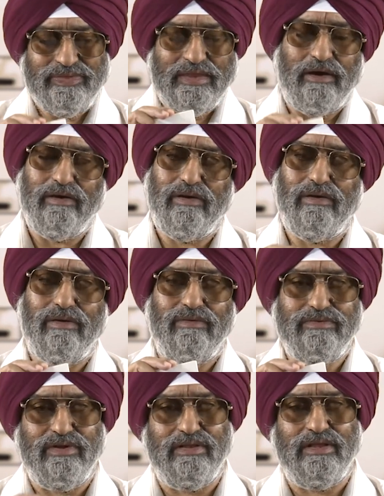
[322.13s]
Now,
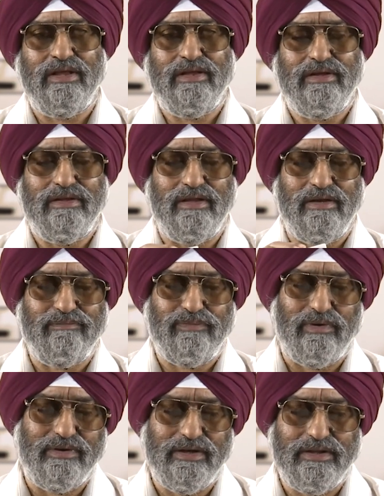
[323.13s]
the, th uh, the
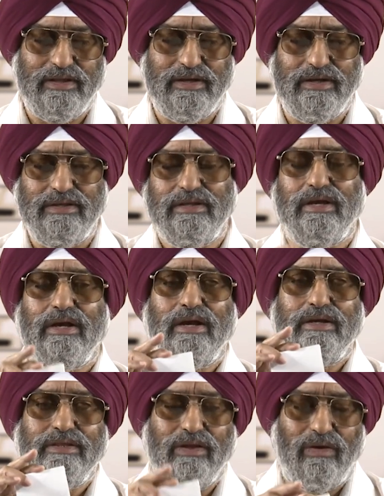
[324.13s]
important thing is
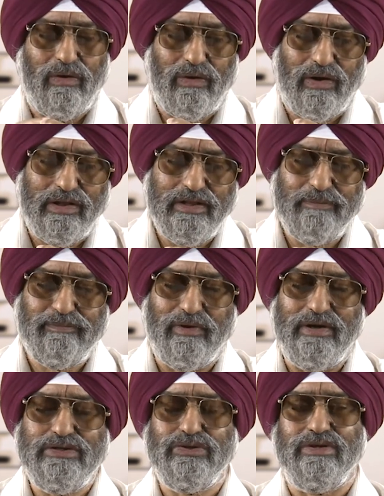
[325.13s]
th all the
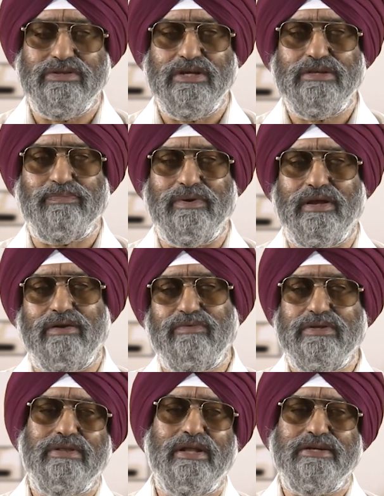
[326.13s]
points on this plane
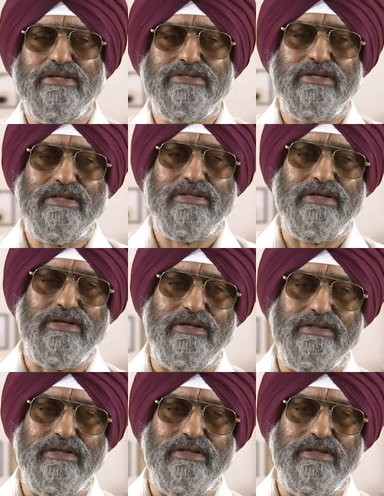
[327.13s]
which let us say the,